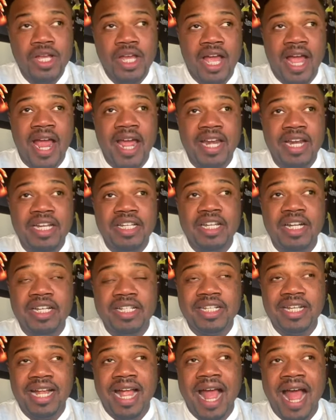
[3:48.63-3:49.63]
And it
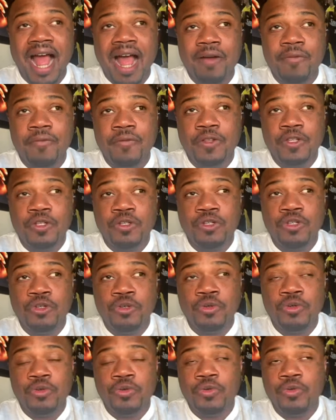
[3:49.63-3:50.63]
doesn't have to do
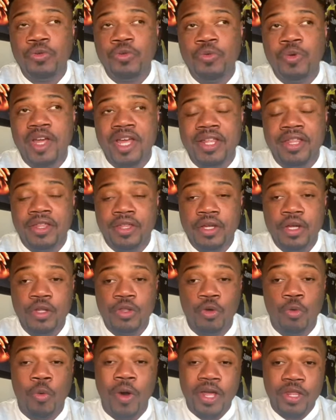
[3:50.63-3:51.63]
with
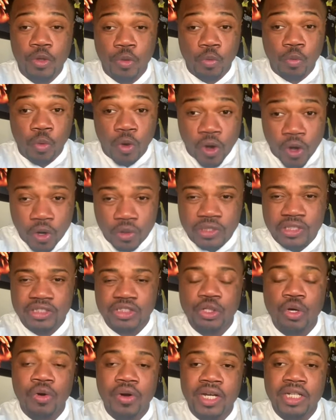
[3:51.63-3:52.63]
the way the world is
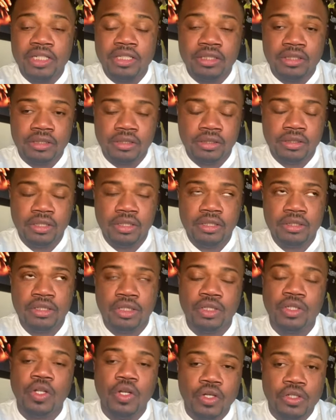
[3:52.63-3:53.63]
going to
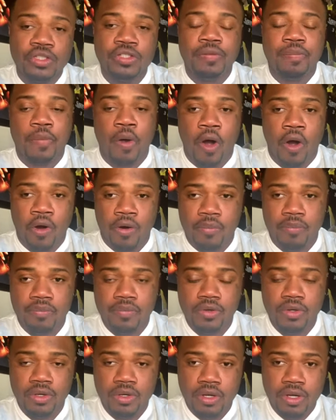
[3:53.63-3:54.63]
look tomorrow
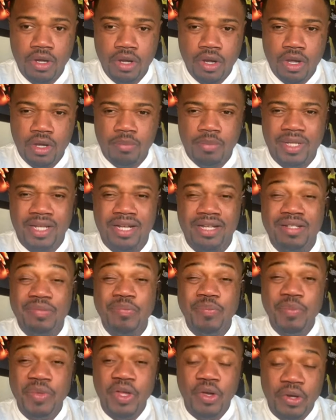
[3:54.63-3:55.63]
because
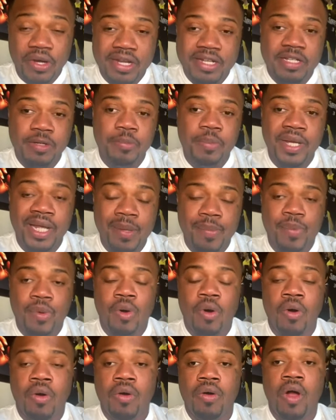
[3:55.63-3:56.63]
millions of
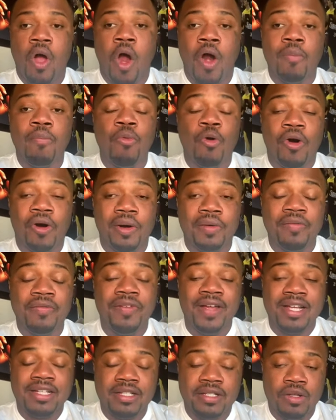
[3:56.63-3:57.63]
people are more
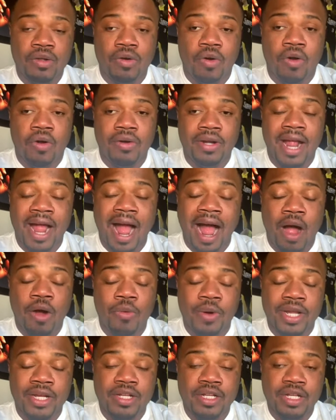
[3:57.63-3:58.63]
invested on how
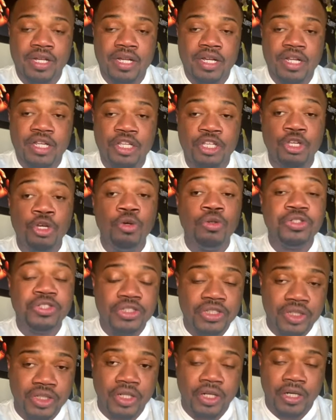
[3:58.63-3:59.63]
it used
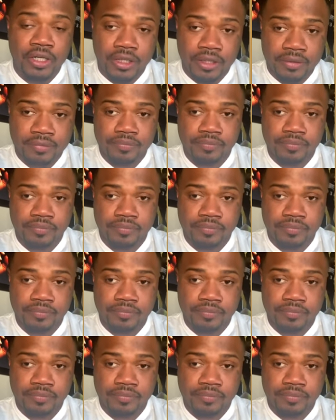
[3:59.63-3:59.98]
to look